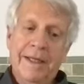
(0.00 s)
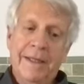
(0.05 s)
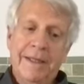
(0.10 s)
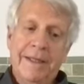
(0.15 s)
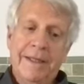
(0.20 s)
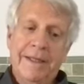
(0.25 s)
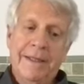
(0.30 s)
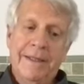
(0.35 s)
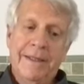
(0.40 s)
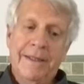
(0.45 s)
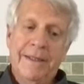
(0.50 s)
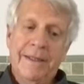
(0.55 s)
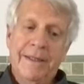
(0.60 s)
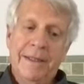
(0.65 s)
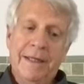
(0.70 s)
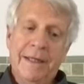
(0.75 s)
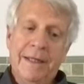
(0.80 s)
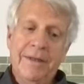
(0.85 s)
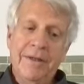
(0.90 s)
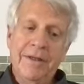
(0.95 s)

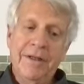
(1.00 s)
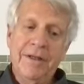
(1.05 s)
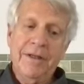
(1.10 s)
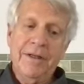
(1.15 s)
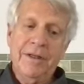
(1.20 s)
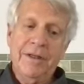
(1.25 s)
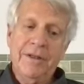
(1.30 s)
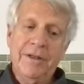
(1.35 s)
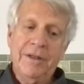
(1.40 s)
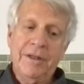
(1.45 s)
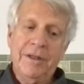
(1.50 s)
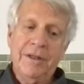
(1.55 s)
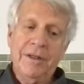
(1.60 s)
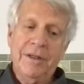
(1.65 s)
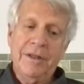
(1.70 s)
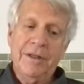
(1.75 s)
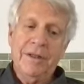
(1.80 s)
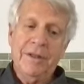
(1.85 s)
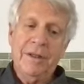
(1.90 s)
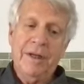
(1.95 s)
I think it
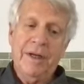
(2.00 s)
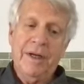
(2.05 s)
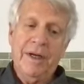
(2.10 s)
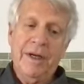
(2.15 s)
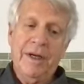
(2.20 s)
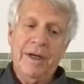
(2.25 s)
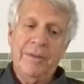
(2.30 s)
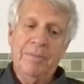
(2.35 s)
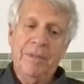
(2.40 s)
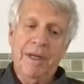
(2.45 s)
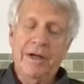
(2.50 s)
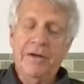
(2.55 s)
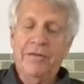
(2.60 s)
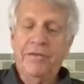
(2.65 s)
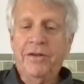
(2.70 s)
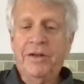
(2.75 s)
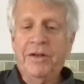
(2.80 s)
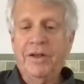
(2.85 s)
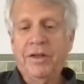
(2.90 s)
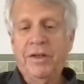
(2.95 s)
had a
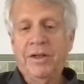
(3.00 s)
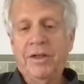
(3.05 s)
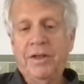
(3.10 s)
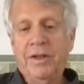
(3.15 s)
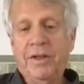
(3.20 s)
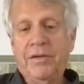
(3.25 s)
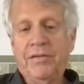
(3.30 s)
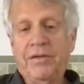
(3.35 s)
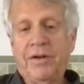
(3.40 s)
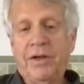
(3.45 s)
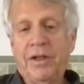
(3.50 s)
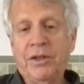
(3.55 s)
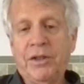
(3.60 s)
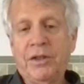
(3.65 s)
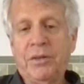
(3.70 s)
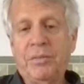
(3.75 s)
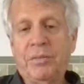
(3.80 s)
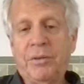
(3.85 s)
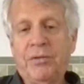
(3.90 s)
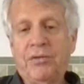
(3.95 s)
benefit. If
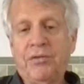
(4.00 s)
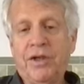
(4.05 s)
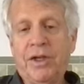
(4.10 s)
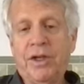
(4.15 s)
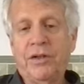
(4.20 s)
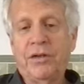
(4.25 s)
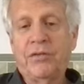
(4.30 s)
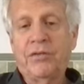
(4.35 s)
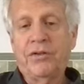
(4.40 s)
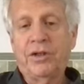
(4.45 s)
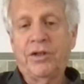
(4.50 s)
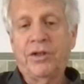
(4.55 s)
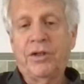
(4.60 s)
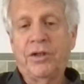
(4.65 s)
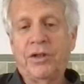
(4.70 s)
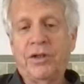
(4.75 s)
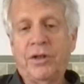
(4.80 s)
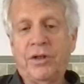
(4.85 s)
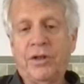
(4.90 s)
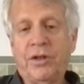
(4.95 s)
100% is a
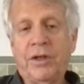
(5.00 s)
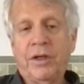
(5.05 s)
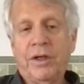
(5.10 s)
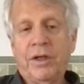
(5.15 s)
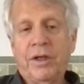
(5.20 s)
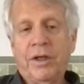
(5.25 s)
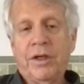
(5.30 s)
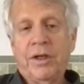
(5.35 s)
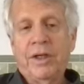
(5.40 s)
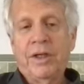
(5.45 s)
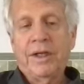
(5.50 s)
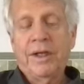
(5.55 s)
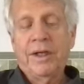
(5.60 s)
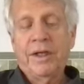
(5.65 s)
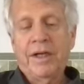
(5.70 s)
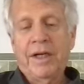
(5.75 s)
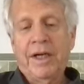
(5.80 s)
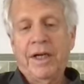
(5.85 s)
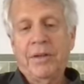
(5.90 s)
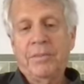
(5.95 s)
cure,
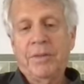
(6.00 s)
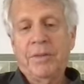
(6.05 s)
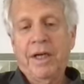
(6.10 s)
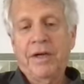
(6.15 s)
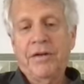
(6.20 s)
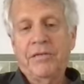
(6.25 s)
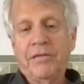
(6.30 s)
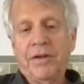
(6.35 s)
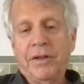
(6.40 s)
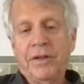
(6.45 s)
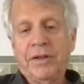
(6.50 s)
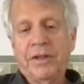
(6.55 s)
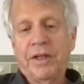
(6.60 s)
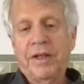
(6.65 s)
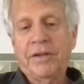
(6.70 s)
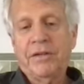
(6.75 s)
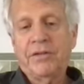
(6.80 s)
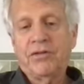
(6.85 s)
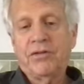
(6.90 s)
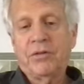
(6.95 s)
it had a benefit
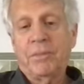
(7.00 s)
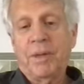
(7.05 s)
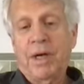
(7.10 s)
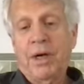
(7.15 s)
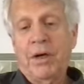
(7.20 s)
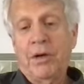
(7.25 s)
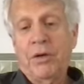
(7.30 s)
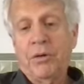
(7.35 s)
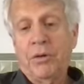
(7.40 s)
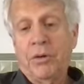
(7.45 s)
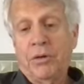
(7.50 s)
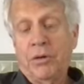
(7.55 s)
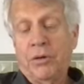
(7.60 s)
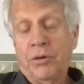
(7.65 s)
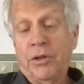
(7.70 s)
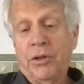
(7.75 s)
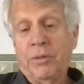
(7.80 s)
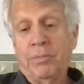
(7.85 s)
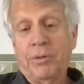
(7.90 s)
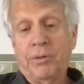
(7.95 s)
that's about
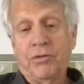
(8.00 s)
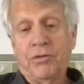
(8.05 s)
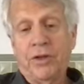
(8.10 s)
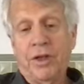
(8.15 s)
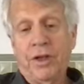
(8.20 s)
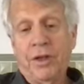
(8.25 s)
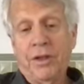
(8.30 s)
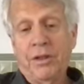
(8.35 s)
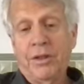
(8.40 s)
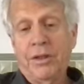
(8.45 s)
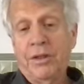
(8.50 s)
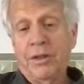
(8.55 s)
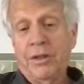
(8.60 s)
30%.